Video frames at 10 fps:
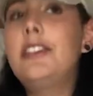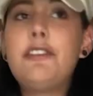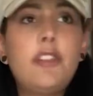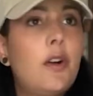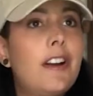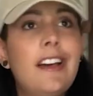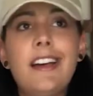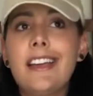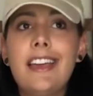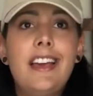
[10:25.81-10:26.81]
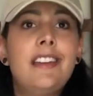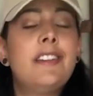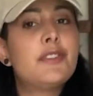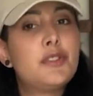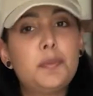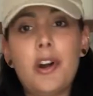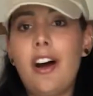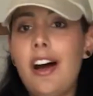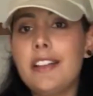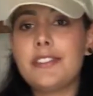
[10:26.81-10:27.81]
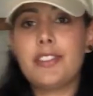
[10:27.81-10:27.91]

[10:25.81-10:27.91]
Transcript: Florida, again, super hot,